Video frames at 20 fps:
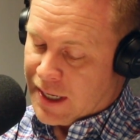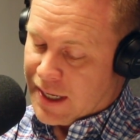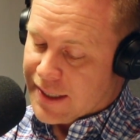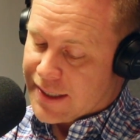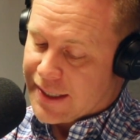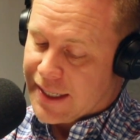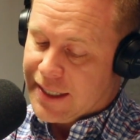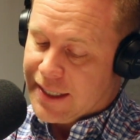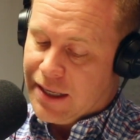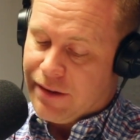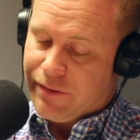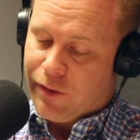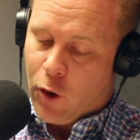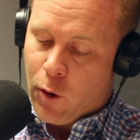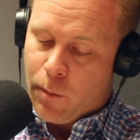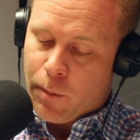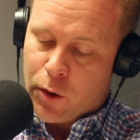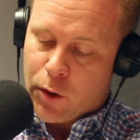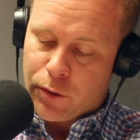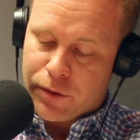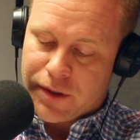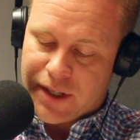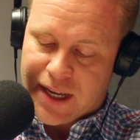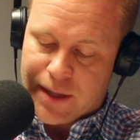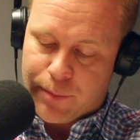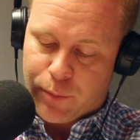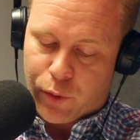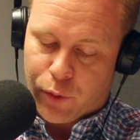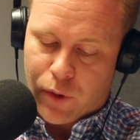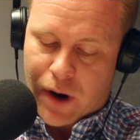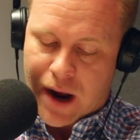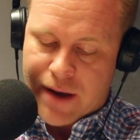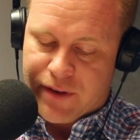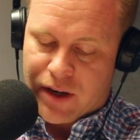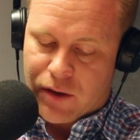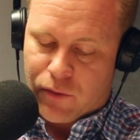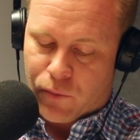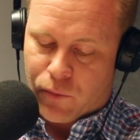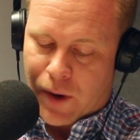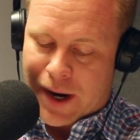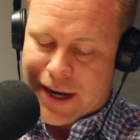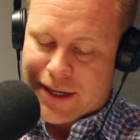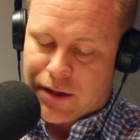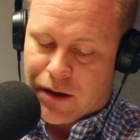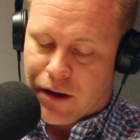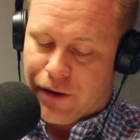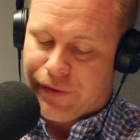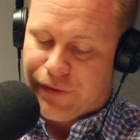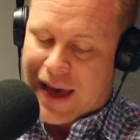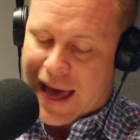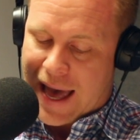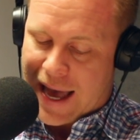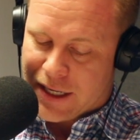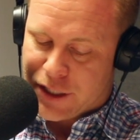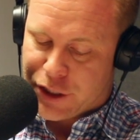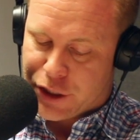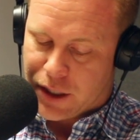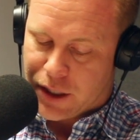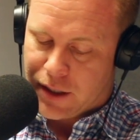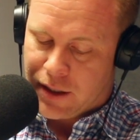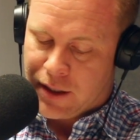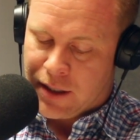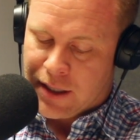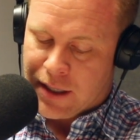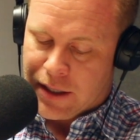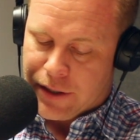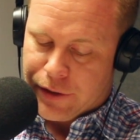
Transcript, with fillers: It's going to give homeowners a private right of action